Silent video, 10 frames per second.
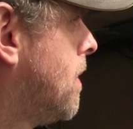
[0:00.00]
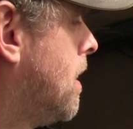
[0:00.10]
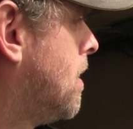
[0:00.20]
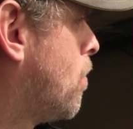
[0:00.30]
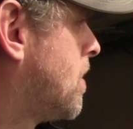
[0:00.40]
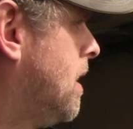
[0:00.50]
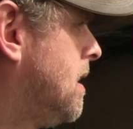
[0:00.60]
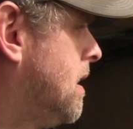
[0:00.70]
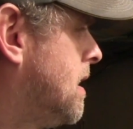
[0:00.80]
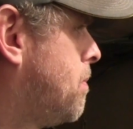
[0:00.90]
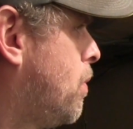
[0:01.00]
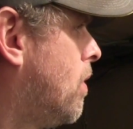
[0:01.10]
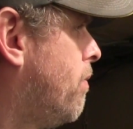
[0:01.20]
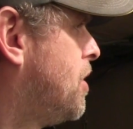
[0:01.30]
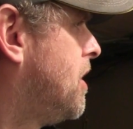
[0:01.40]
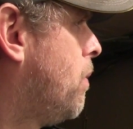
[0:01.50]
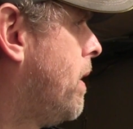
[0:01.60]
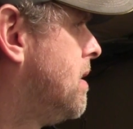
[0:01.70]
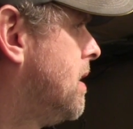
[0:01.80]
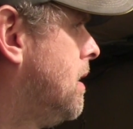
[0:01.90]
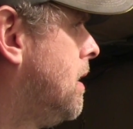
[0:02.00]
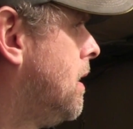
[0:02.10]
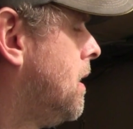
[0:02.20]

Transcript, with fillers: uh, or certainly since this board originally went in.